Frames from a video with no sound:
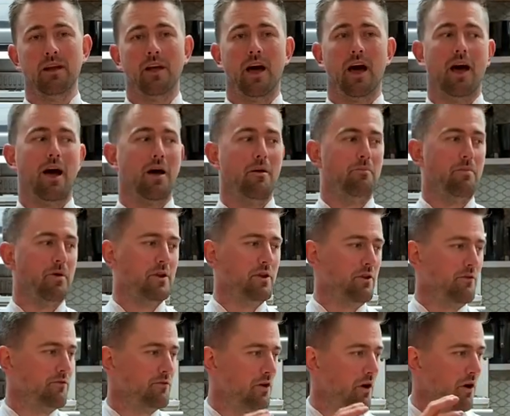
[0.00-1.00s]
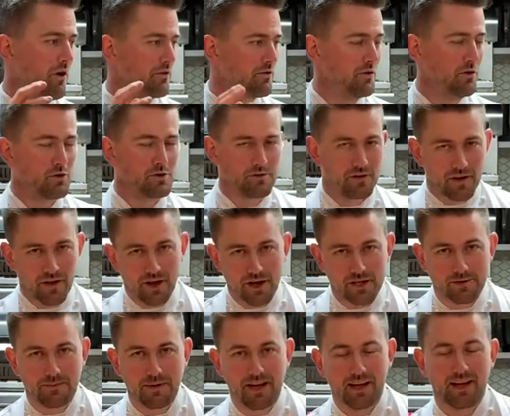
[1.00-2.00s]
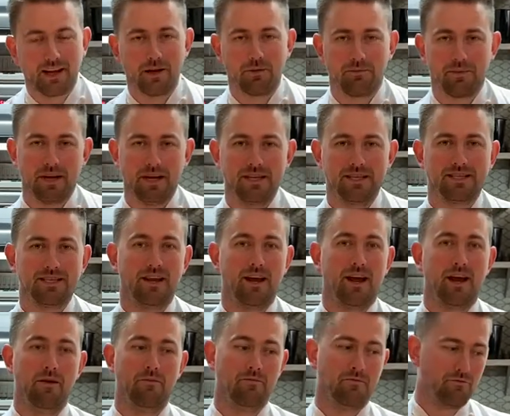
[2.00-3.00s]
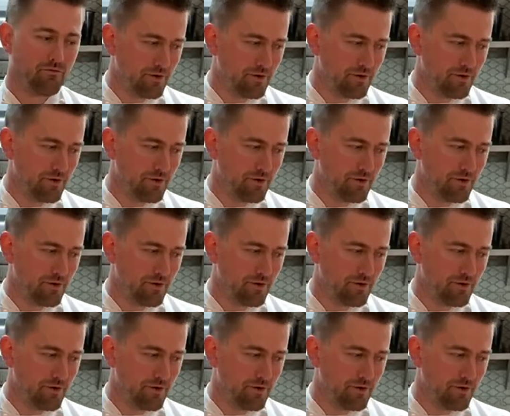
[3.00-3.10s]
Uh, but you've got, of course, for last minute little bits, um,